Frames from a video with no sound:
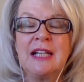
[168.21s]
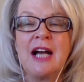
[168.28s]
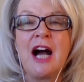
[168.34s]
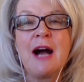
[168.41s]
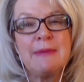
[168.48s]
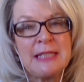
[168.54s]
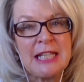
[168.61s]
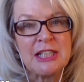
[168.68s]

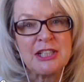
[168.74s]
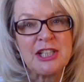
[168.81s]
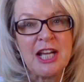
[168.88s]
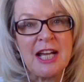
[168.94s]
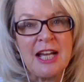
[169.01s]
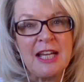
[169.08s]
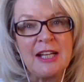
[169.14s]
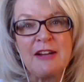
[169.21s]
I'm a
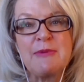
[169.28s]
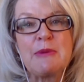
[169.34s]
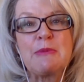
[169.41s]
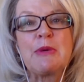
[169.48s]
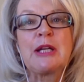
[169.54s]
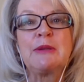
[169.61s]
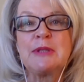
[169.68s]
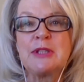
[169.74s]
teacher and I've been
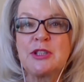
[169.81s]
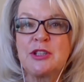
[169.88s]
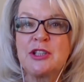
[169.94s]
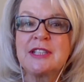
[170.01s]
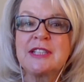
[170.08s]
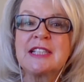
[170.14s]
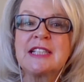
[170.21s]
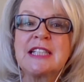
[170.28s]
working with students and